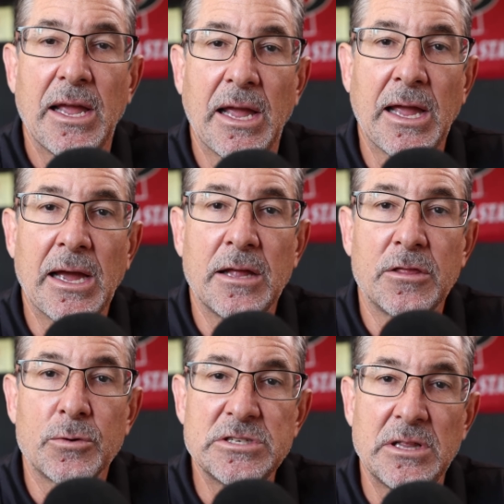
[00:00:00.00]
And
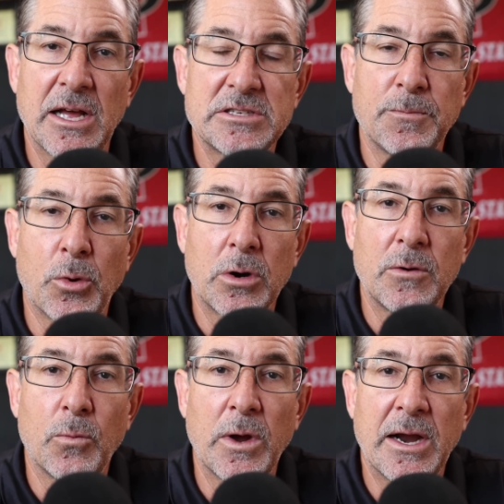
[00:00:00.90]
the reason that's
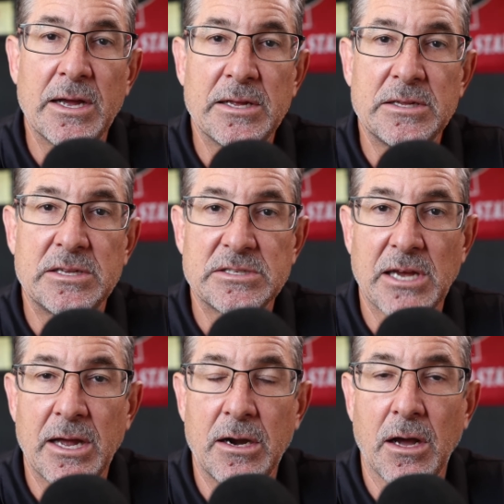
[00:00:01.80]
important when I decided